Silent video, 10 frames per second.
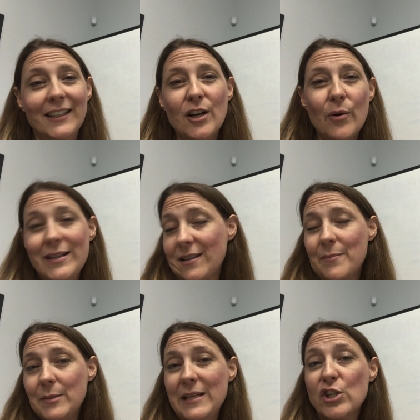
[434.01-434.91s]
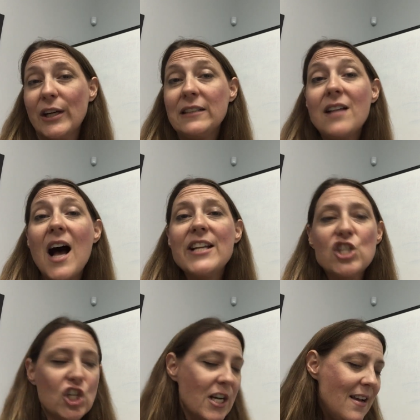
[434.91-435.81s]
they can always come to me during
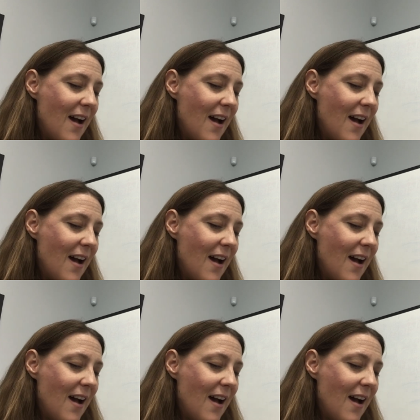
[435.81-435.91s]
lunch,